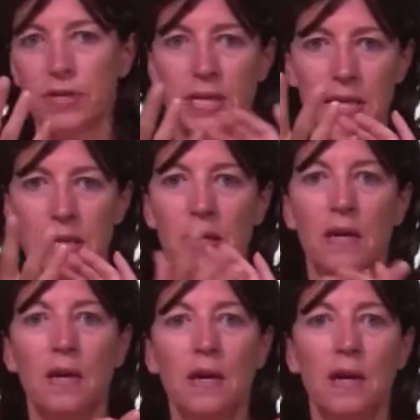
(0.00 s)
D.
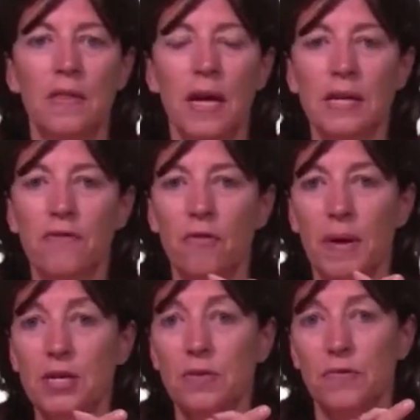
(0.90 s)
That
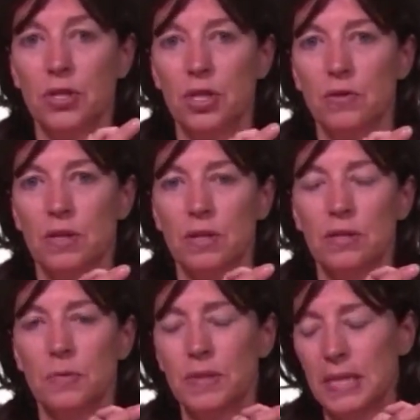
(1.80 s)
information for
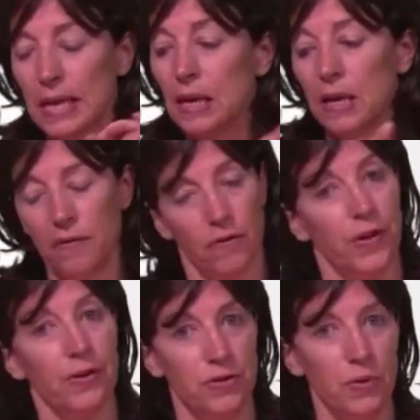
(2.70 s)
students, particularly for
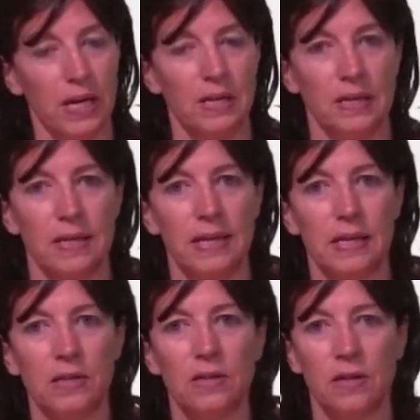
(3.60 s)
those who are getting
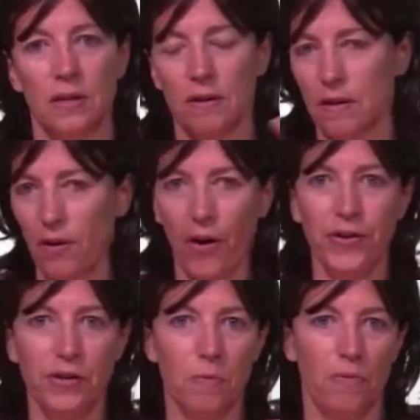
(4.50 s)
Ds and are
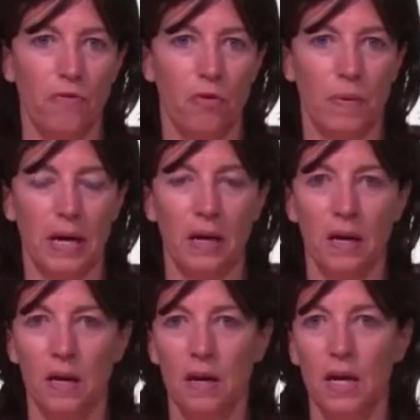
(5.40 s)
underperforming,
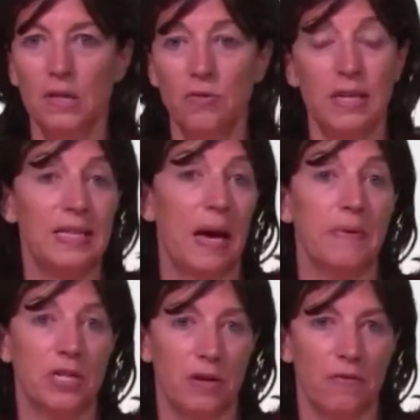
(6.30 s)
is really
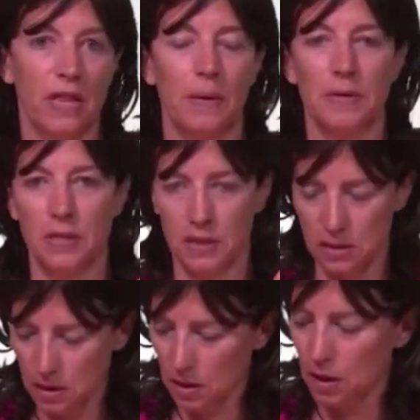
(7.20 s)
damaging for them as
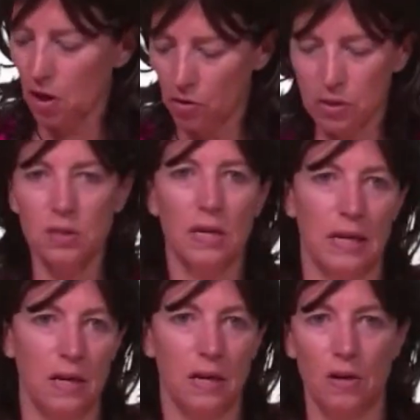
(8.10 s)
it's
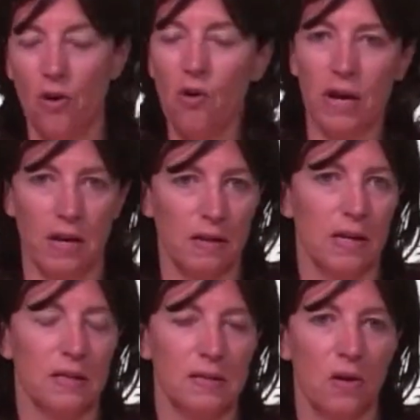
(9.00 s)
constantly knocking
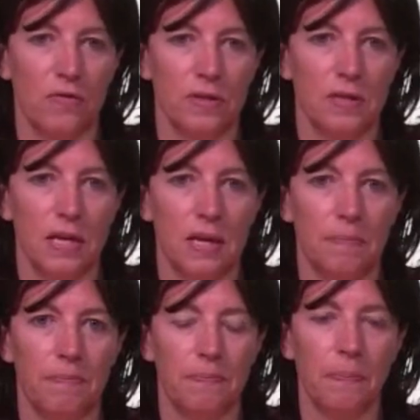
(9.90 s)
their
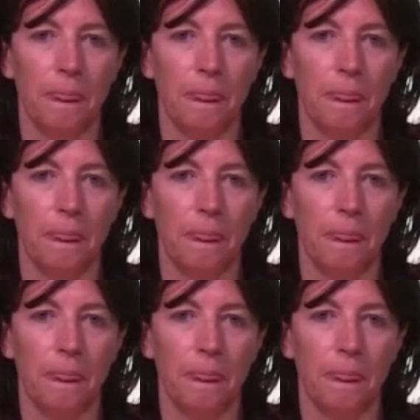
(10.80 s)
self-esteem.